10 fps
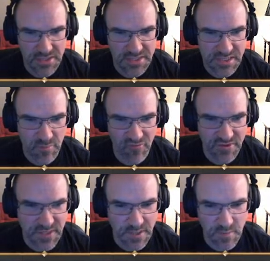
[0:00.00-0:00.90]
some of
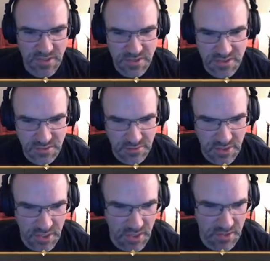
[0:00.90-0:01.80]
his animations are
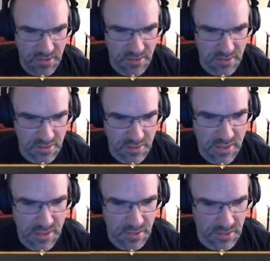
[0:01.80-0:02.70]
okay.
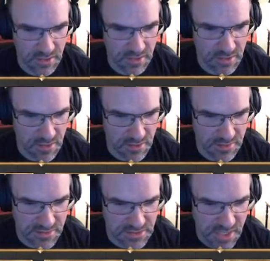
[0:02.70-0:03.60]
Like
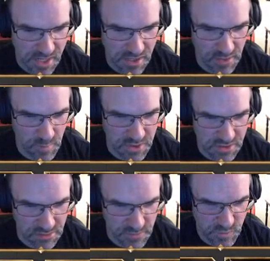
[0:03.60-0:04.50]
his attack
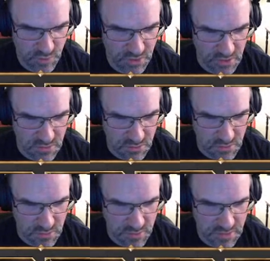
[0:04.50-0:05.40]
animation looks pretty
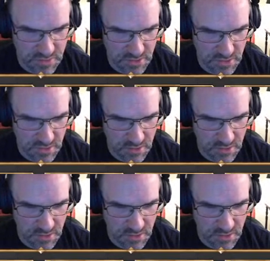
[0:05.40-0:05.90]
cool. Where is that?